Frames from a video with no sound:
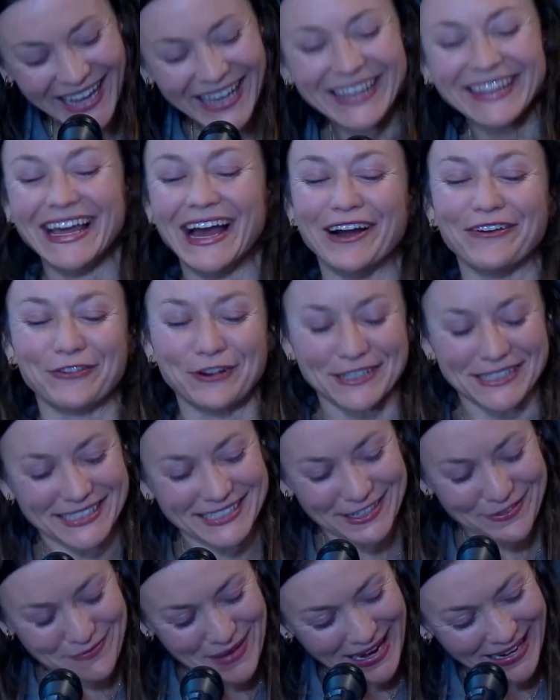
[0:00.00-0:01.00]
that was
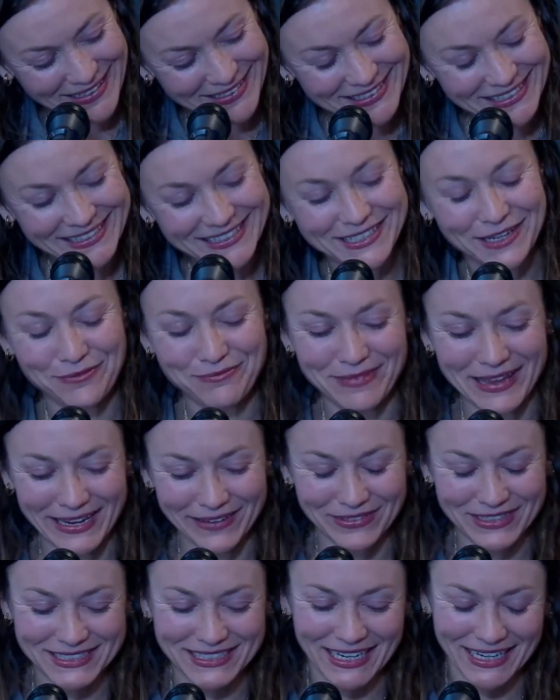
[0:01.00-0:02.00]
demanded to
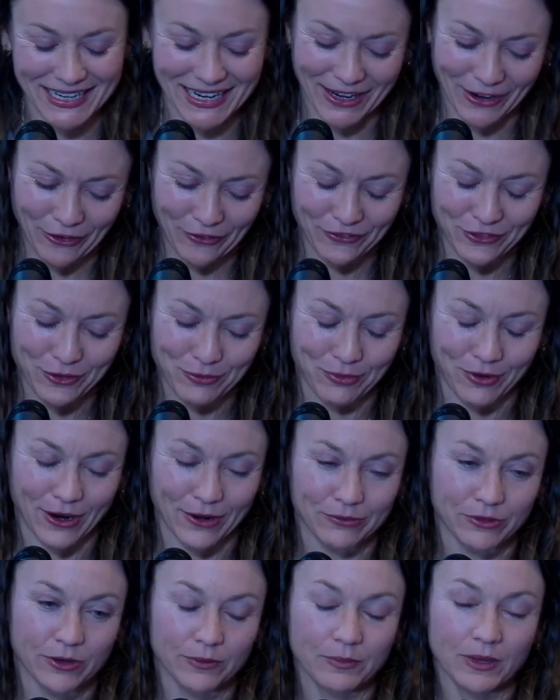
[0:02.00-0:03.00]
maybe take care of the
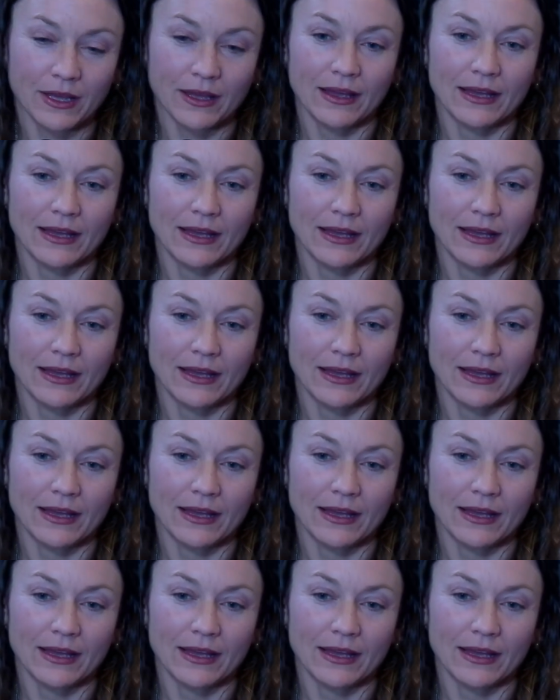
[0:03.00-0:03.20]
problem.